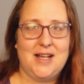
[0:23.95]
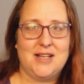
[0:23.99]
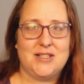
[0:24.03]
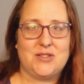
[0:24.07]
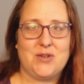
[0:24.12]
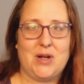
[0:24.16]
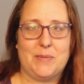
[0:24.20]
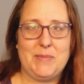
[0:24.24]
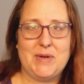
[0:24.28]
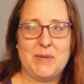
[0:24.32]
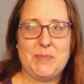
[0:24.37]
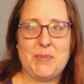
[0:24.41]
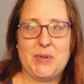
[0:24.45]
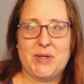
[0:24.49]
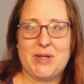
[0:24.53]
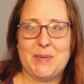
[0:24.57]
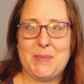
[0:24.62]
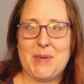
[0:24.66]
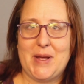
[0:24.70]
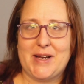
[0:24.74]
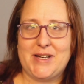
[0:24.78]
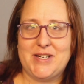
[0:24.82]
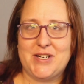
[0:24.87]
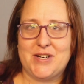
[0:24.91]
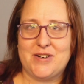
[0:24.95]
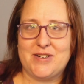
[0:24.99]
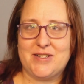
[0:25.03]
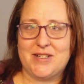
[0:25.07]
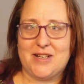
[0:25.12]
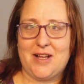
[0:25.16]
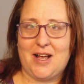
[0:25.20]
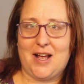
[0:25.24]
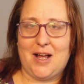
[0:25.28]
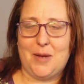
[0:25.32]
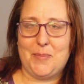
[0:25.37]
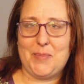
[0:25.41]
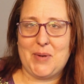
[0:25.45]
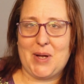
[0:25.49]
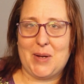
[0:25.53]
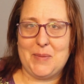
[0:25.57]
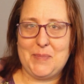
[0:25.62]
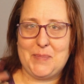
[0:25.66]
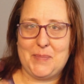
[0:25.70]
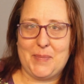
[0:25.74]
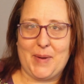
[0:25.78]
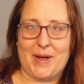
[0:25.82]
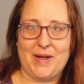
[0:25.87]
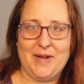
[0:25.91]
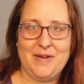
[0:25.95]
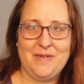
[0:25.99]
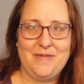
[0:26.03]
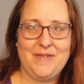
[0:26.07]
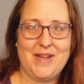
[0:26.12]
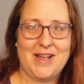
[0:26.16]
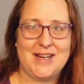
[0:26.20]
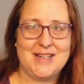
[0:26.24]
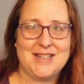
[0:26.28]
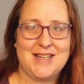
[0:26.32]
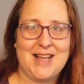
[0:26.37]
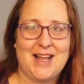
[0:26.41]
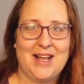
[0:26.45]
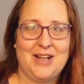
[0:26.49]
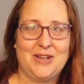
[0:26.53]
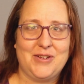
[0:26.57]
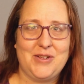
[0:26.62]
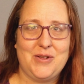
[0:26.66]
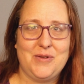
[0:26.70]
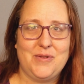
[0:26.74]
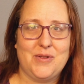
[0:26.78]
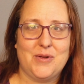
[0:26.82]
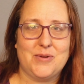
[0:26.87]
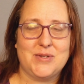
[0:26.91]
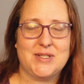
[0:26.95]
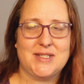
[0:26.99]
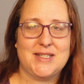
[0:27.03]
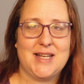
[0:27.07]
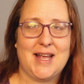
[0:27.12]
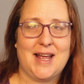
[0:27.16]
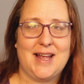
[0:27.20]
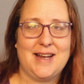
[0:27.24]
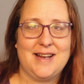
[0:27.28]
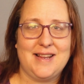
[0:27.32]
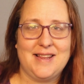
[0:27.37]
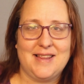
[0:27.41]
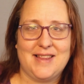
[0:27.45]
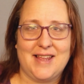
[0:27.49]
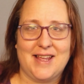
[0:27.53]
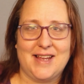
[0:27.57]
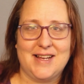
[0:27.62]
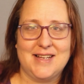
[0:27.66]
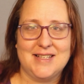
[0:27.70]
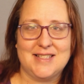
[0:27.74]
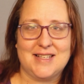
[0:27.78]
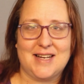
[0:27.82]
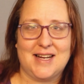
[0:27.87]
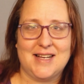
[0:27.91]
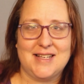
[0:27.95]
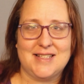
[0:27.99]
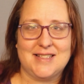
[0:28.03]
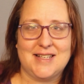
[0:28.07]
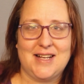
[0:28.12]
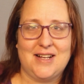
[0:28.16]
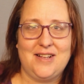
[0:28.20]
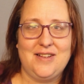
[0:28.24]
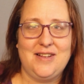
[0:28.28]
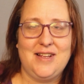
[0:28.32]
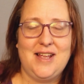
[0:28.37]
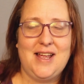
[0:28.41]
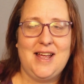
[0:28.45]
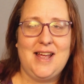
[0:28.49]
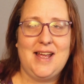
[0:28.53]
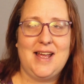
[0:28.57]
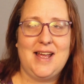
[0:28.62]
So I'm going to put the pictures up above and tell you those 10 things that I sell